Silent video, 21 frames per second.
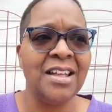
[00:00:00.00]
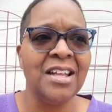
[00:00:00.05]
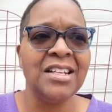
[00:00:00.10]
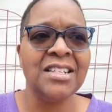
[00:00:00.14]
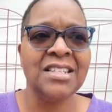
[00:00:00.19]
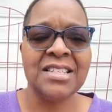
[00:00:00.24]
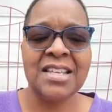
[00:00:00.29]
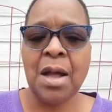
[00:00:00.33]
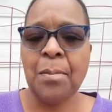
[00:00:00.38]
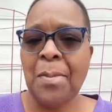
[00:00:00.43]

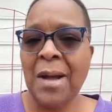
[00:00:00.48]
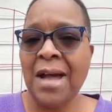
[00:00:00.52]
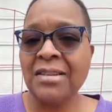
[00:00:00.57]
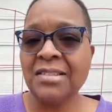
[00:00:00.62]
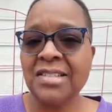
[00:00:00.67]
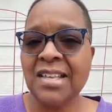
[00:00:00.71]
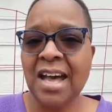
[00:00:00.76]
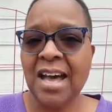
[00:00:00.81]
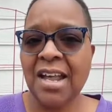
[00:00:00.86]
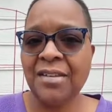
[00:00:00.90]
step
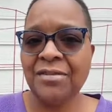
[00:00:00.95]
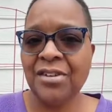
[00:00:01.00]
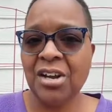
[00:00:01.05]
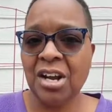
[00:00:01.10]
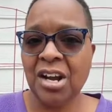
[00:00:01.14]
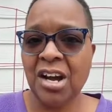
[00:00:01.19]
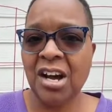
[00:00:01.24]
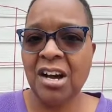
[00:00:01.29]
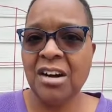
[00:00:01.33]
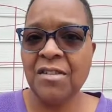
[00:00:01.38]
outside of your
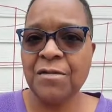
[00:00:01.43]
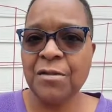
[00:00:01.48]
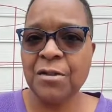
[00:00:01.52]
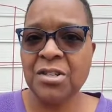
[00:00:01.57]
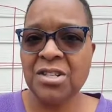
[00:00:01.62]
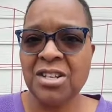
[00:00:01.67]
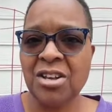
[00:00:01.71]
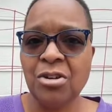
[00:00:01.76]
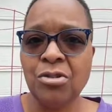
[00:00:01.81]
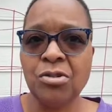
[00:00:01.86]
comfort
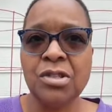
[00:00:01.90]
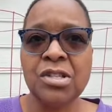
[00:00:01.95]
zone.